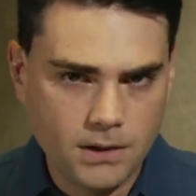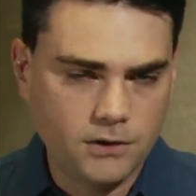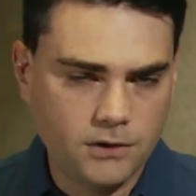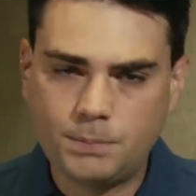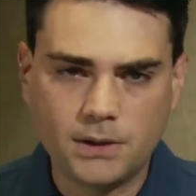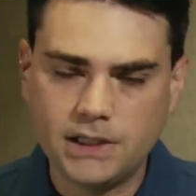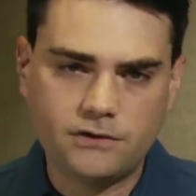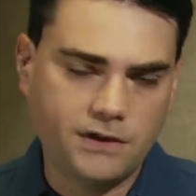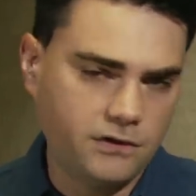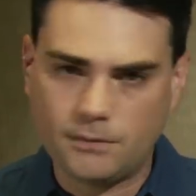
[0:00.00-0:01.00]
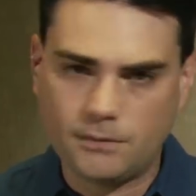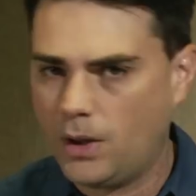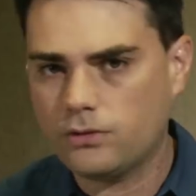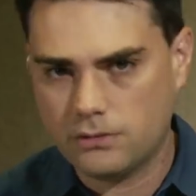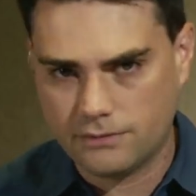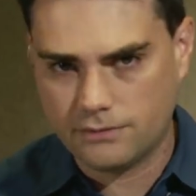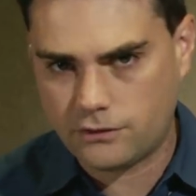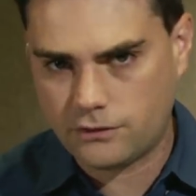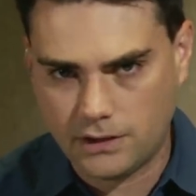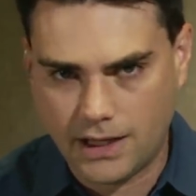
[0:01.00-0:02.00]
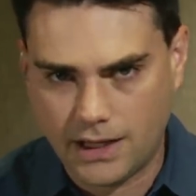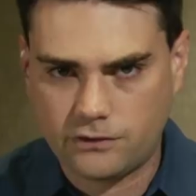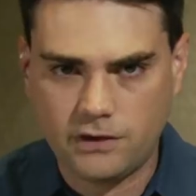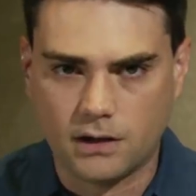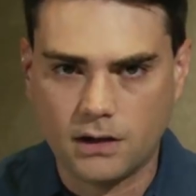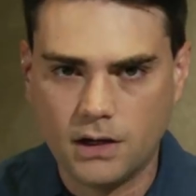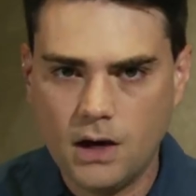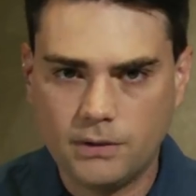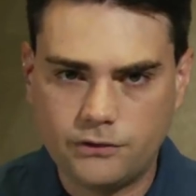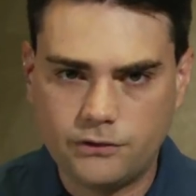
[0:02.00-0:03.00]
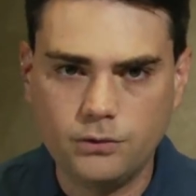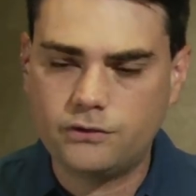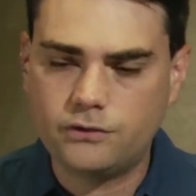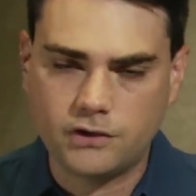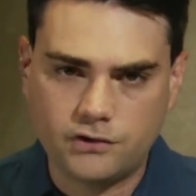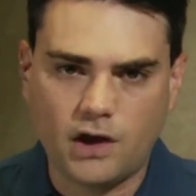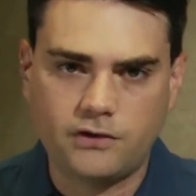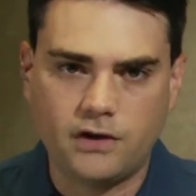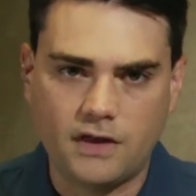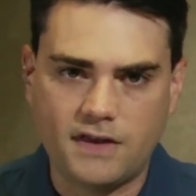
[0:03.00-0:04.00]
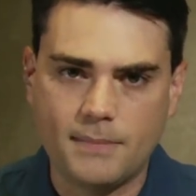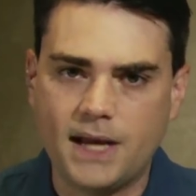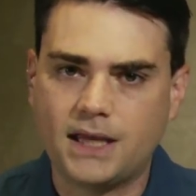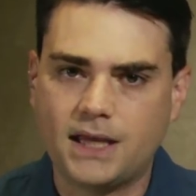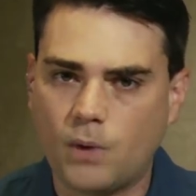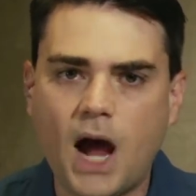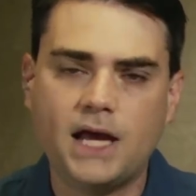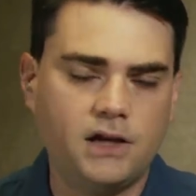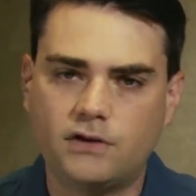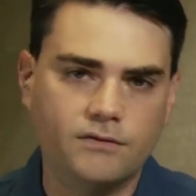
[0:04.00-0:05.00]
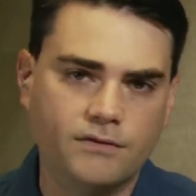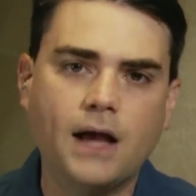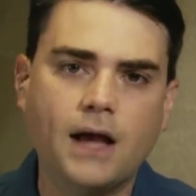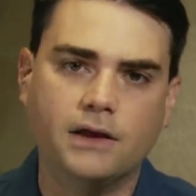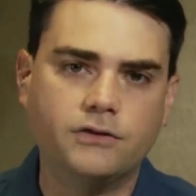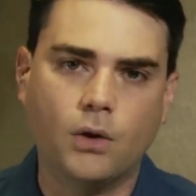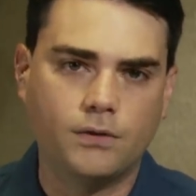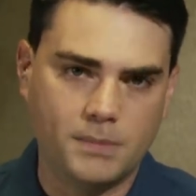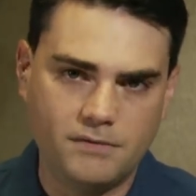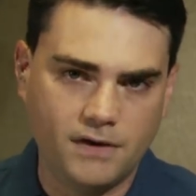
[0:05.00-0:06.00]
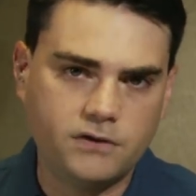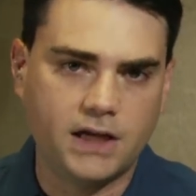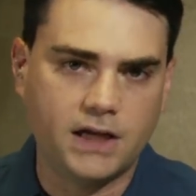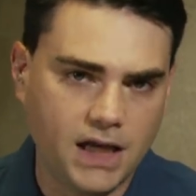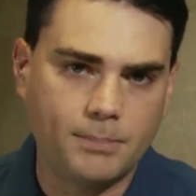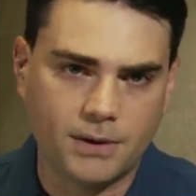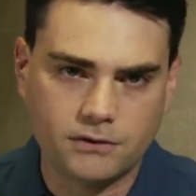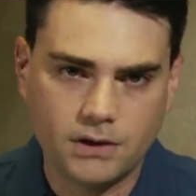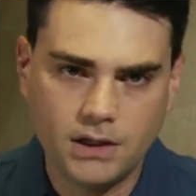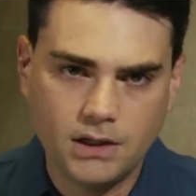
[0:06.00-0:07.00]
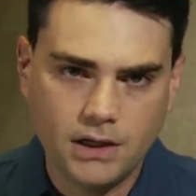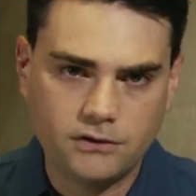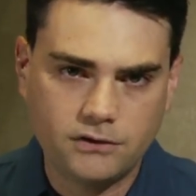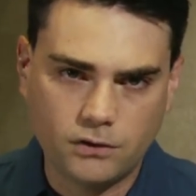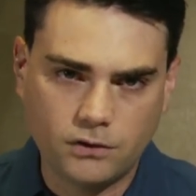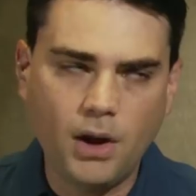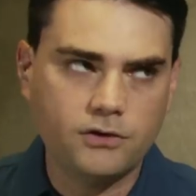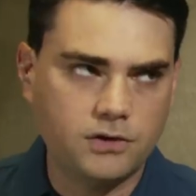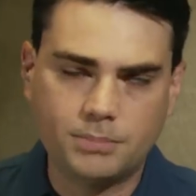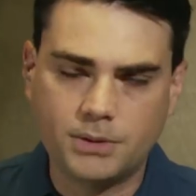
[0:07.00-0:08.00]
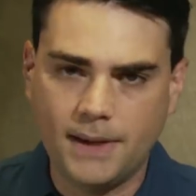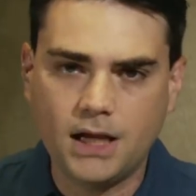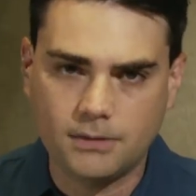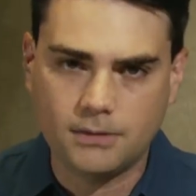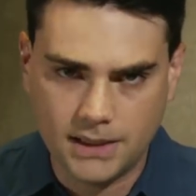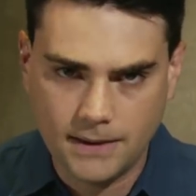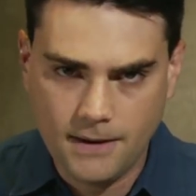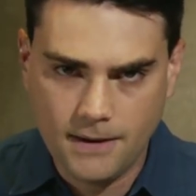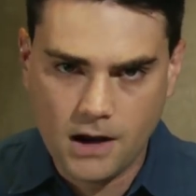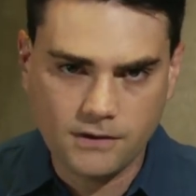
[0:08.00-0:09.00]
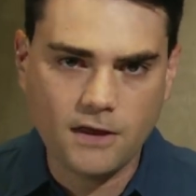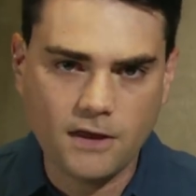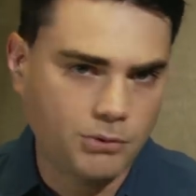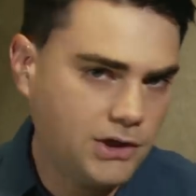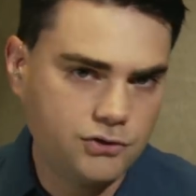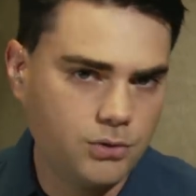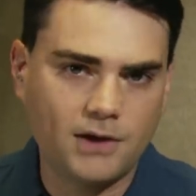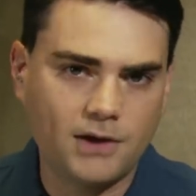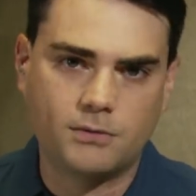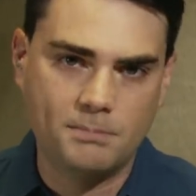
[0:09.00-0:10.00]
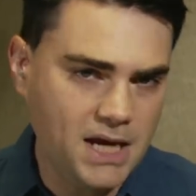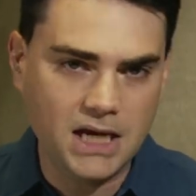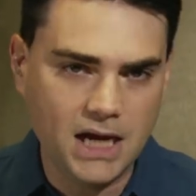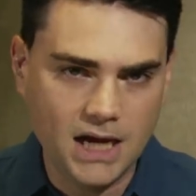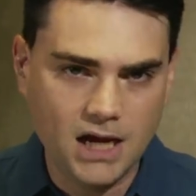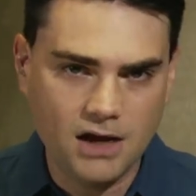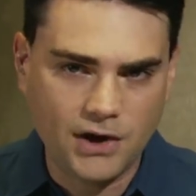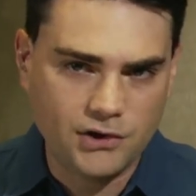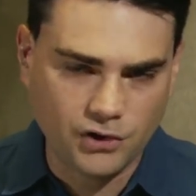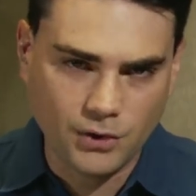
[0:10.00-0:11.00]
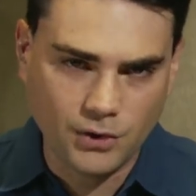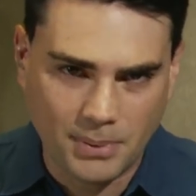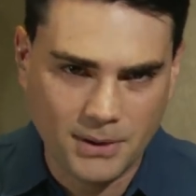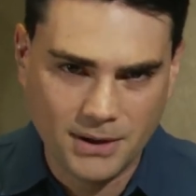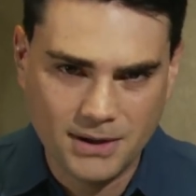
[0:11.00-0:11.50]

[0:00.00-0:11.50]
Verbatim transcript: We experienced this at DePaul University last year, when students suggested that they might get riotous and violent over me visiting campus. And so DePaul simply banned me. And then they threatened to arrest me if I showed up.